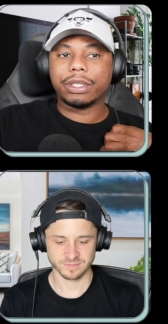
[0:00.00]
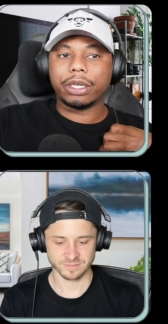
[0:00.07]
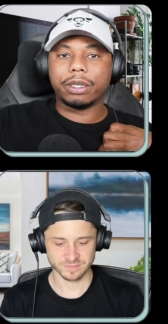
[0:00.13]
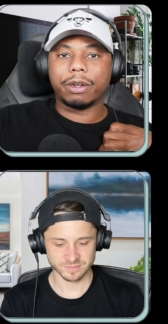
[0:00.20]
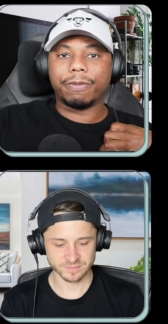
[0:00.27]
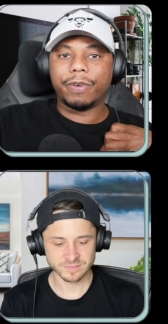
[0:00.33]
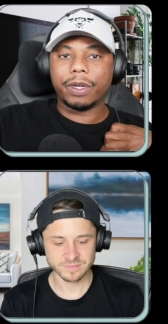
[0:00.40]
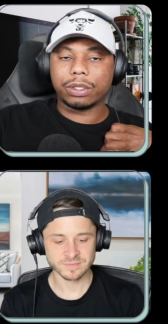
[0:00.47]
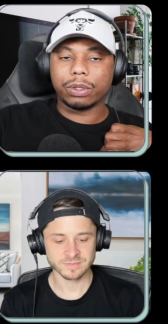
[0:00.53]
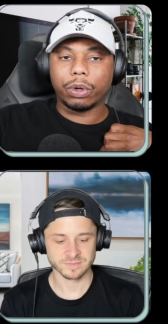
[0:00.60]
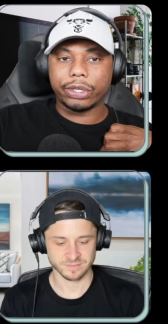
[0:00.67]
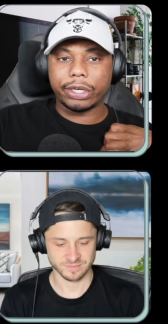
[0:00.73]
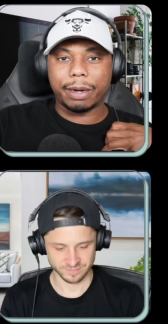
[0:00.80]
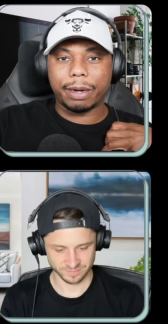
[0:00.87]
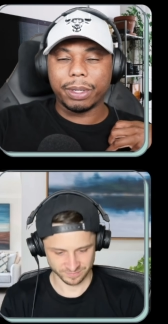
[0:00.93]
Speaker 1: their defense
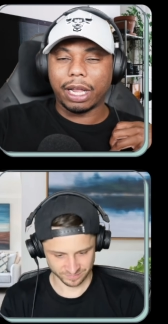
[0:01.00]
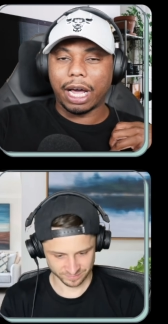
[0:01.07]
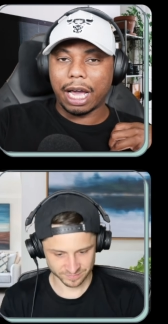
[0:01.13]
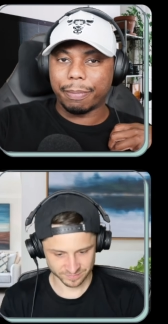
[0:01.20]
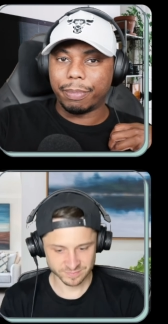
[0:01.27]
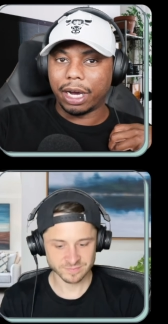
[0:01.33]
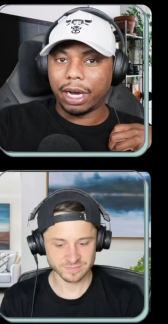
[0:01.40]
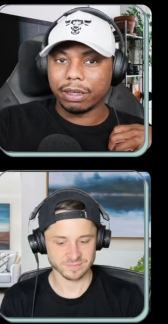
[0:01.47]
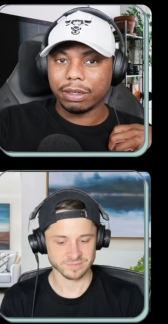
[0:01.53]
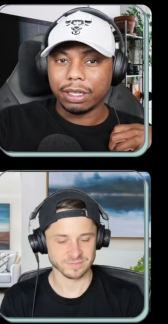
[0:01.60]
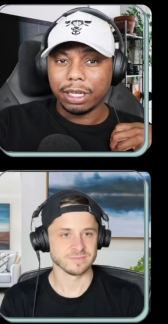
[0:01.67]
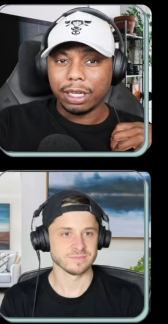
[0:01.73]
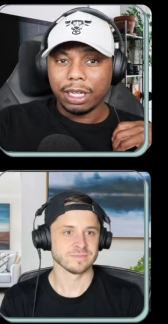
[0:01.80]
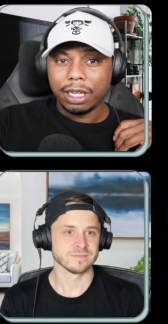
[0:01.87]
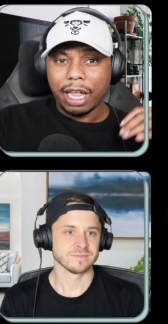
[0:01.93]
lawyer, I'd be like, but
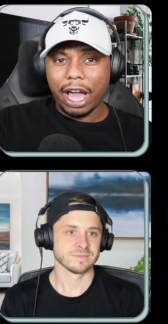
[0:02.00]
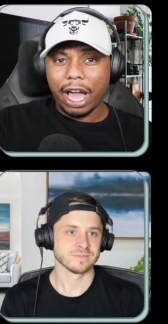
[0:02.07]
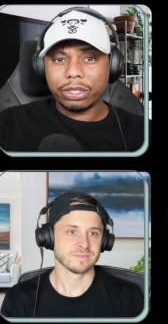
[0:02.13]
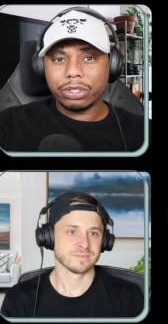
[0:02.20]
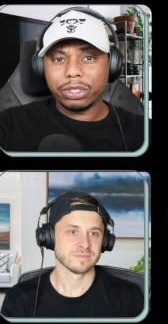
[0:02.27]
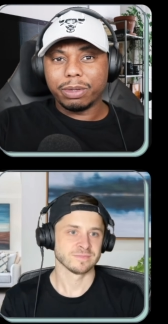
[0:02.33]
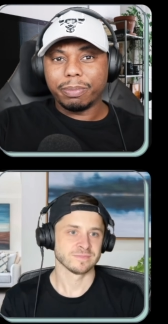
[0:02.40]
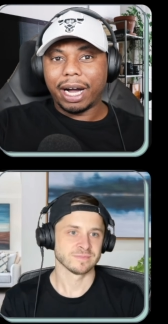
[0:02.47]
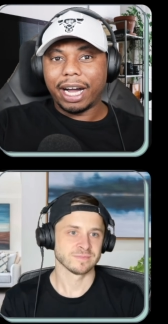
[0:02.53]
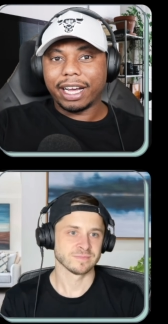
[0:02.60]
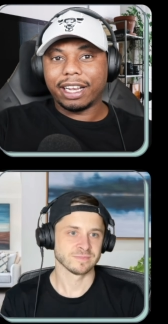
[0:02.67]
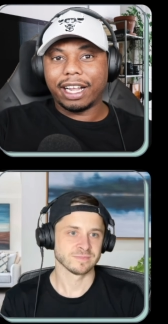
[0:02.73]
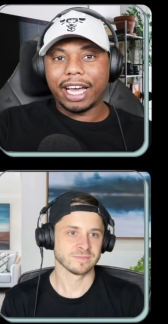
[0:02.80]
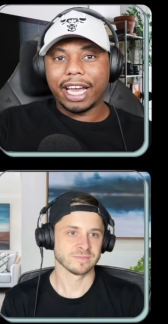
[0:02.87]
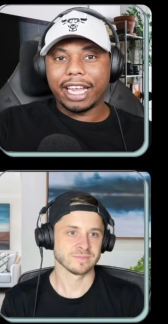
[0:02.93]
actually, my
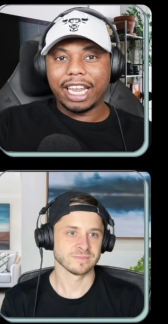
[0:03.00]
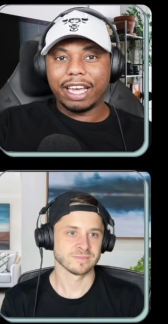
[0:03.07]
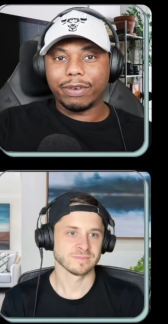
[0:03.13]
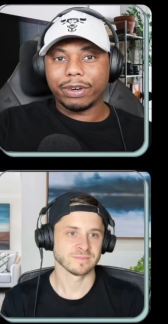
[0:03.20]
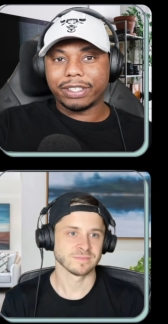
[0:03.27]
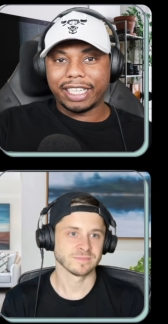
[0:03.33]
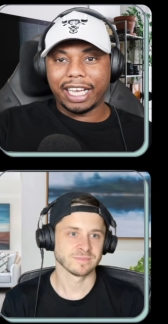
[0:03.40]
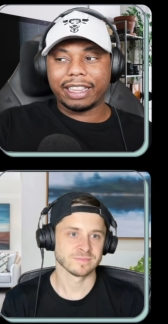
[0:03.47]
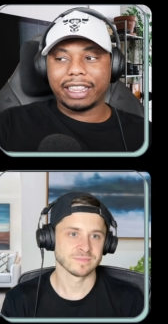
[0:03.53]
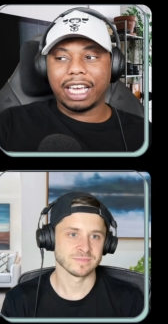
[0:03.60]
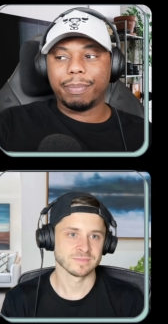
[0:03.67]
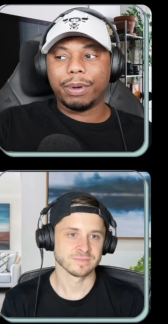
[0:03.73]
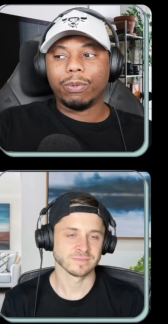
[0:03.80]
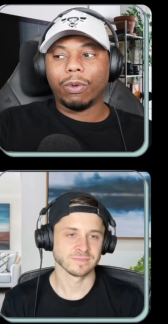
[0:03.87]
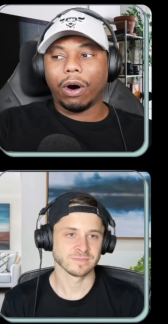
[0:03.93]
client never said
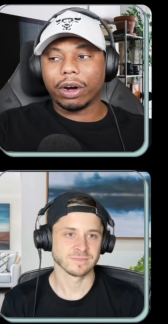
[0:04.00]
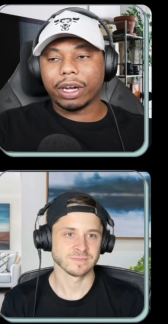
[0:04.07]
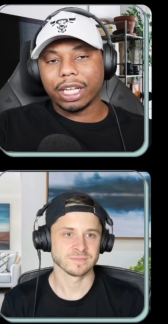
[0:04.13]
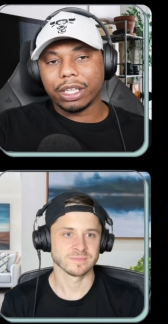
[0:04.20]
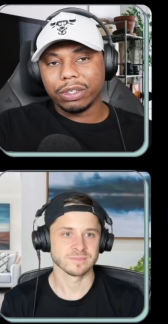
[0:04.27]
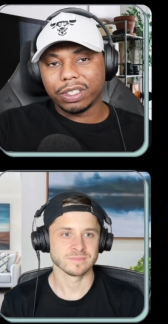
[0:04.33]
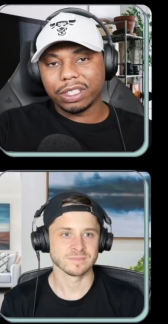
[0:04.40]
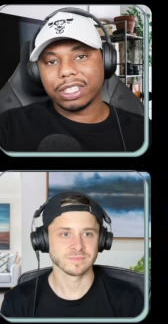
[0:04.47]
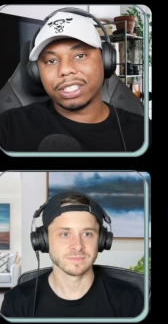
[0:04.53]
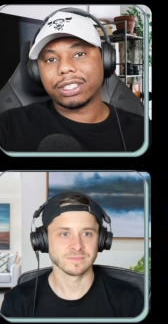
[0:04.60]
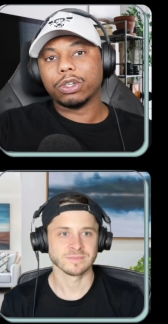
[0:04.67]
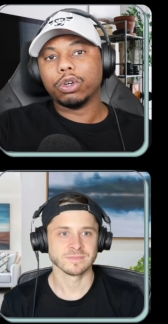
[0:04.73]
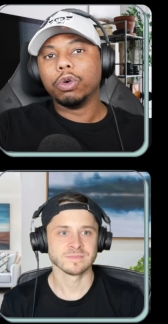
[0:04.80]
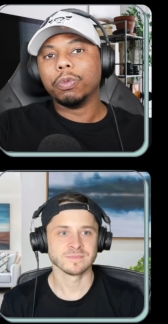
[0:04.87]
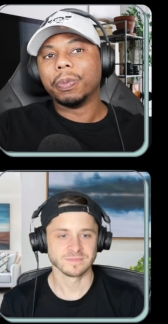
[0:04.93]
they'd be walking. You just
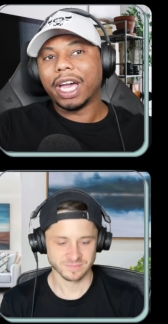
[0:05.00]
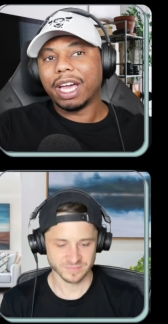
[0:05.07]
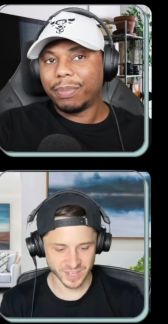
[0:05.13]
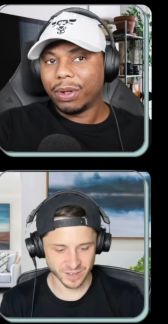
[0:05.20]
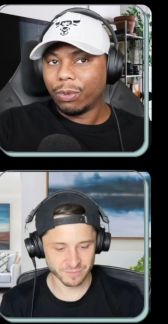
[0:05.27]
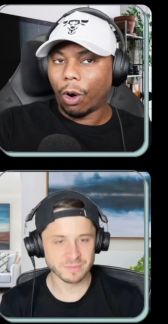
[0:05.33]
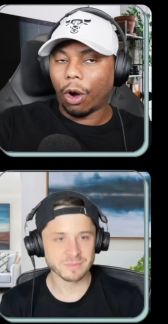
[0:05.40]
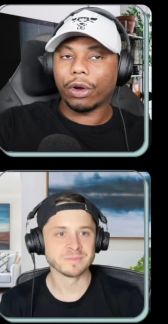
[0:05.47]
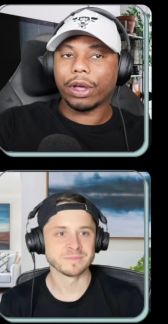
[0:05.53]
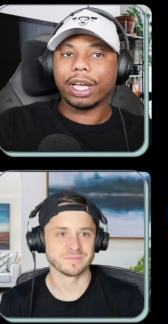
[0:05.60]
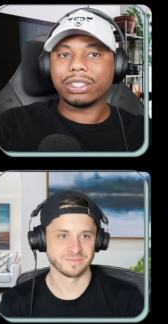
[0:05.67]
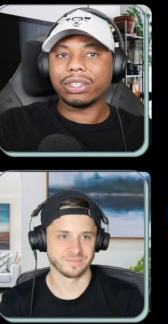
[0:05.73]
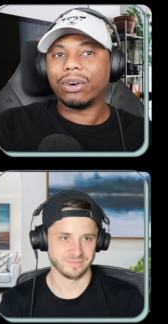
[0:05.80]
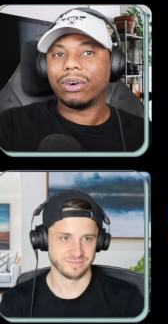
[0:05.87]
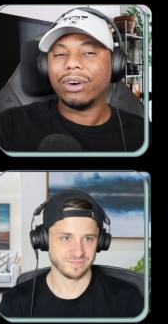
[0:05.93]
assume they'd be yeah.
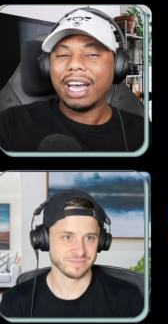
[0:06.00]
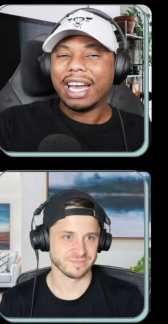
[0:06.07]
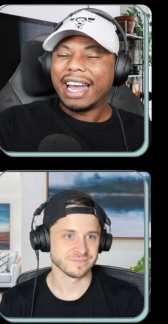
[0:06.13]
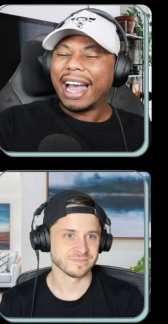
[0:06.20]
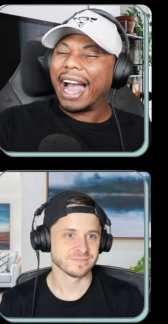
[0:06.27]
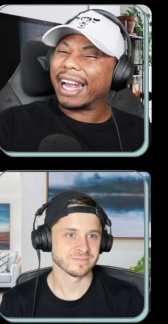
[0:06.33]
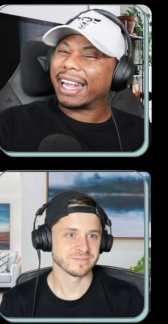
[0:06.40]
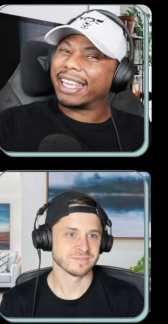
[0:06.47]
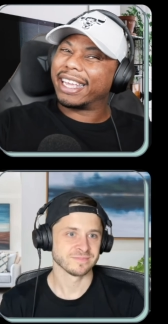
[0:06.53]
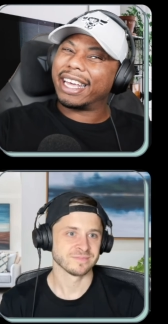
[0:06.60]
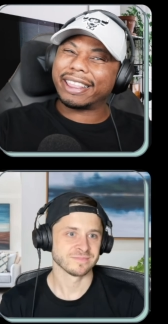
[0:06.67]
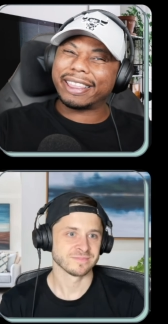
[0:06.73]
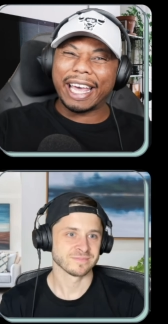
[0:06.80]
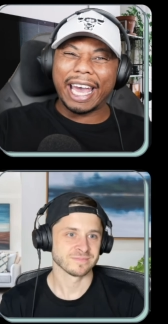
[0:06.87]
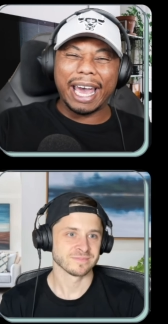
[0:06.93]
walking. So I
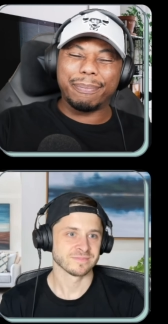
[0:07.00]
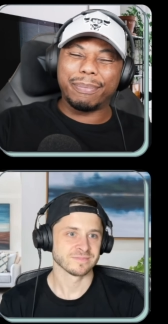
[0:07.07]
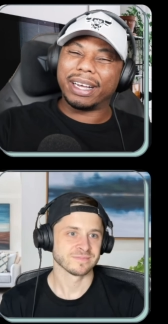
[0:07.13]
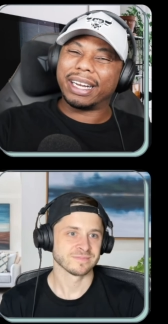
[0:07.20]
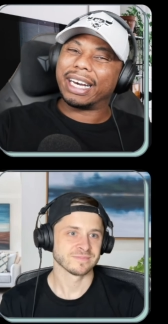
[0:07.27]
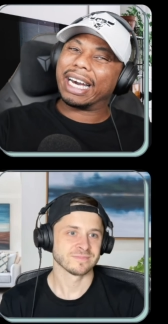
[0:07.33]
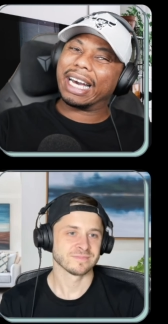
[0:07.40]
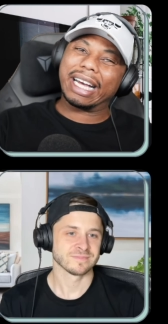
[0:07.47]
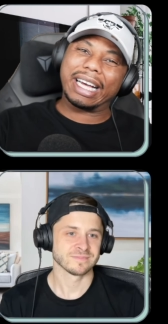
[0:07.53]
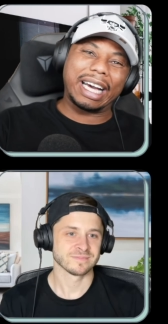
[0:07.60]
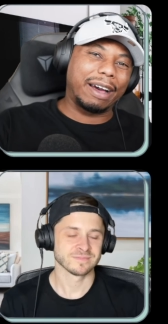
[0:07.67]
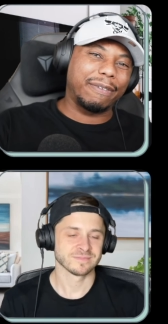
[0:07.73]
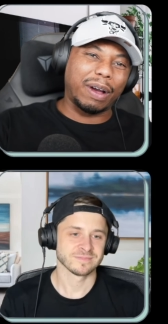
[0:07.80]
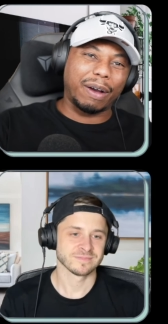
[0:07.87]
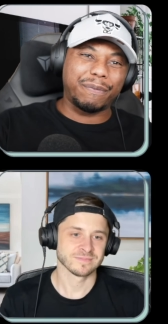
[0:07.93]
get that, but I,
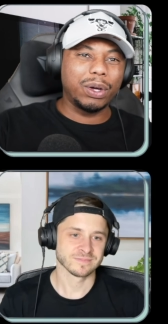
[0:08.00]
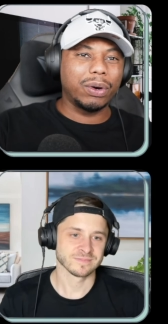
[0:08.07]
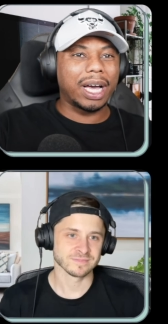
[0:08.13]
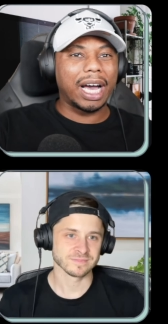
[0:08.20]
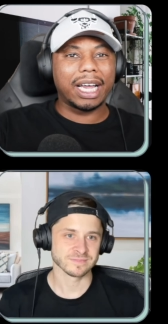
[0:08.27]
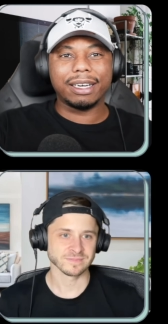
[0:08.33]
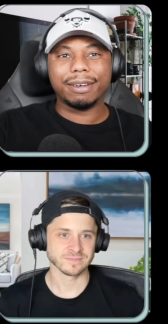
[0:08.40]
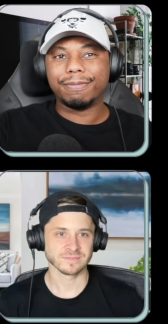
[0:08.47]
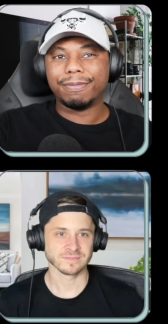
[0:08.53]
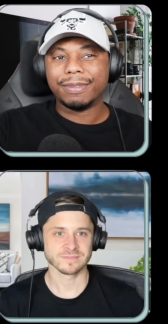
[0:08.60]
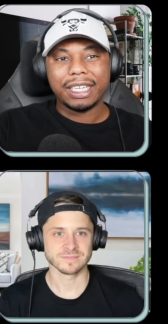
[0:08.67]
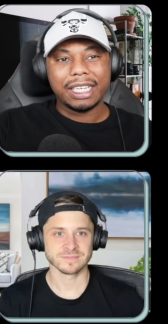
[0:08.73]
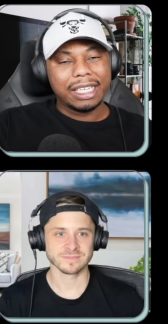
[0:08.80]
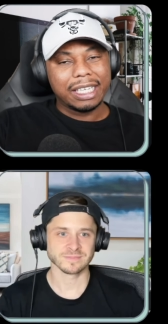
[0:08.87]
I feel kind of